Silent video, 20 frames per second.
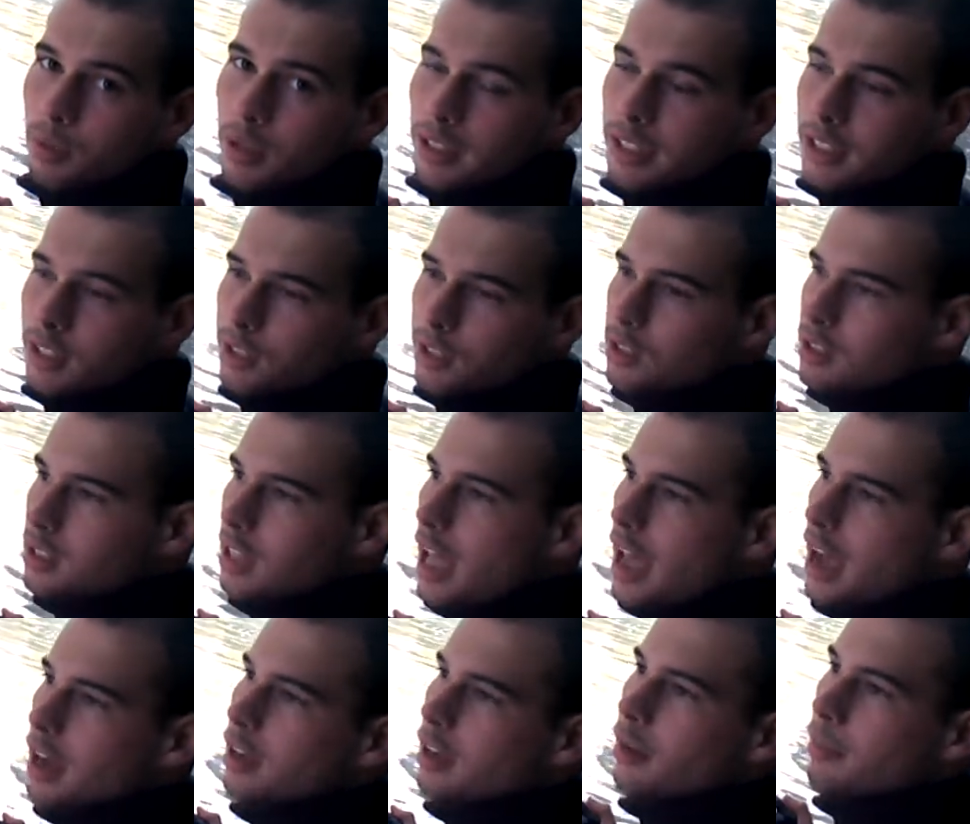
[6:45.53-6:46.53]
Keep reeling in your
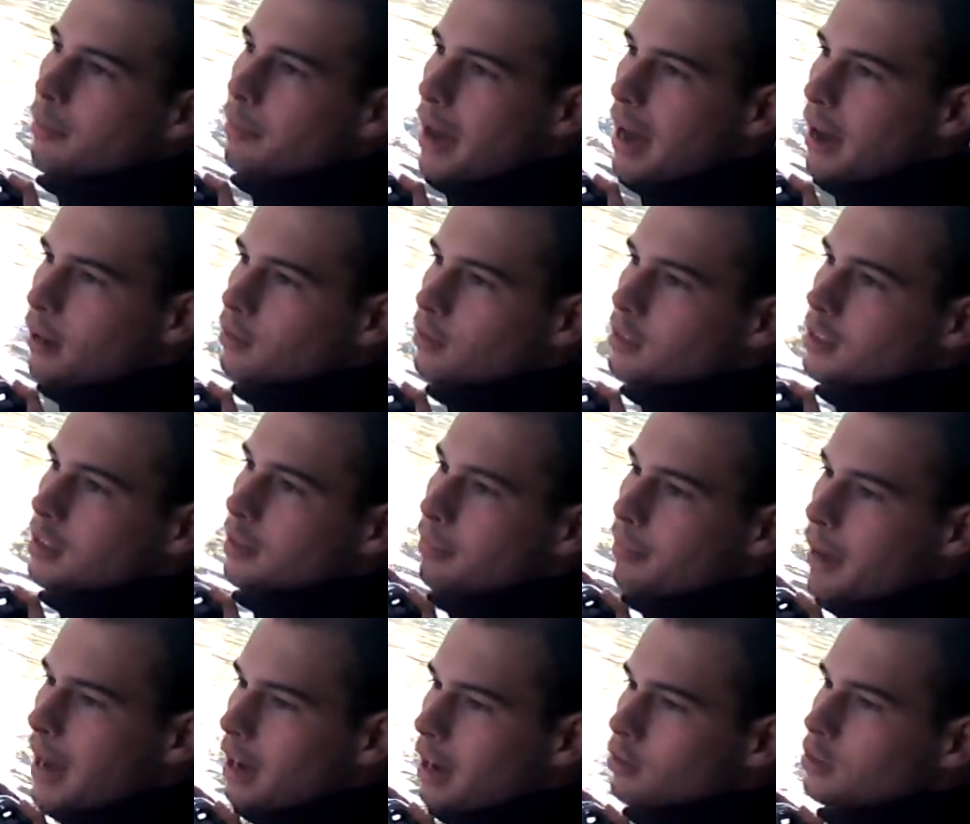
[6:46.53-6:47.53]
slack. Bounce,
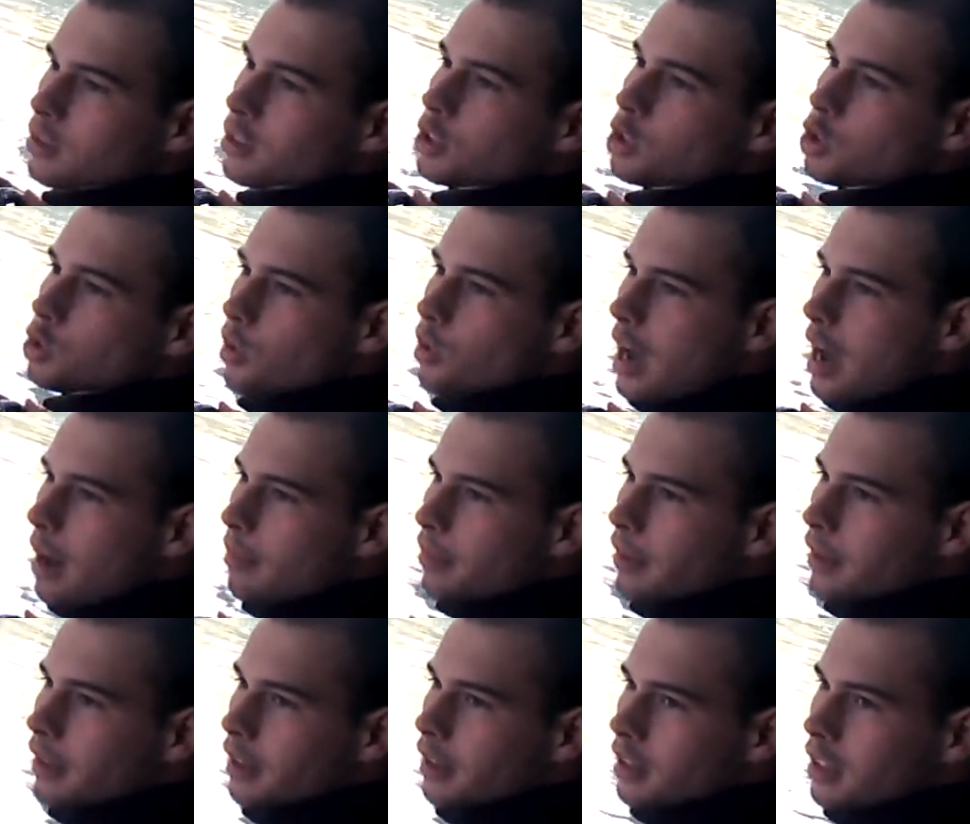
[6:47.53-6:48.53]
bounce,
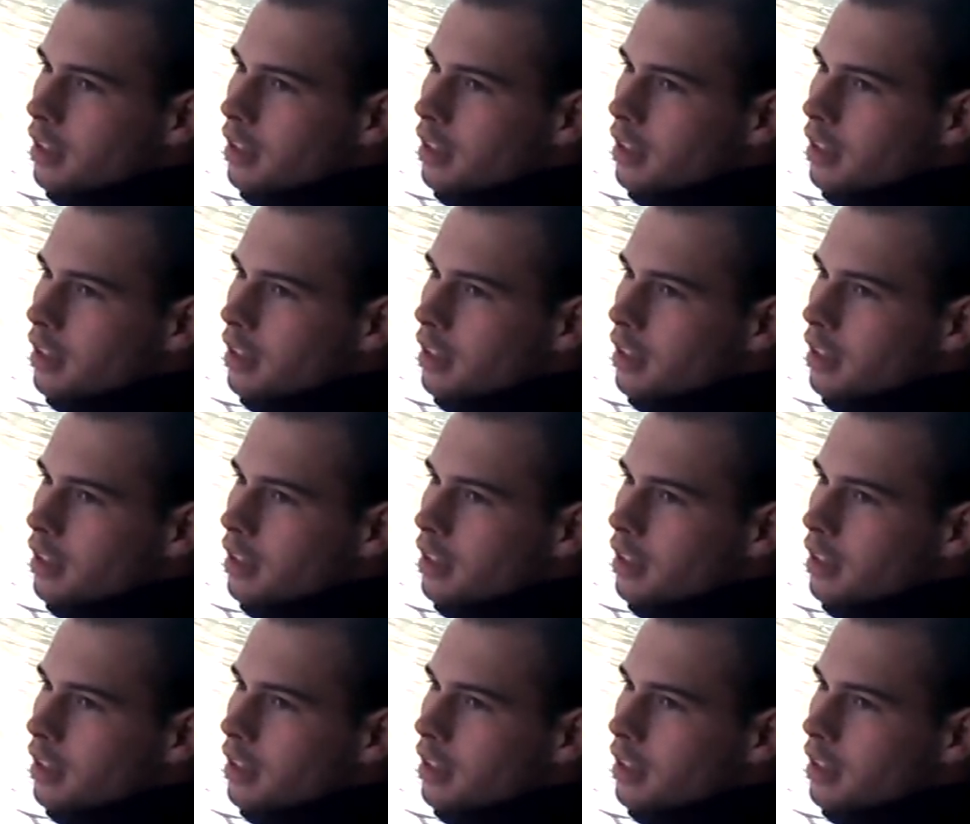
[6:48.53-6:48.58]
drop.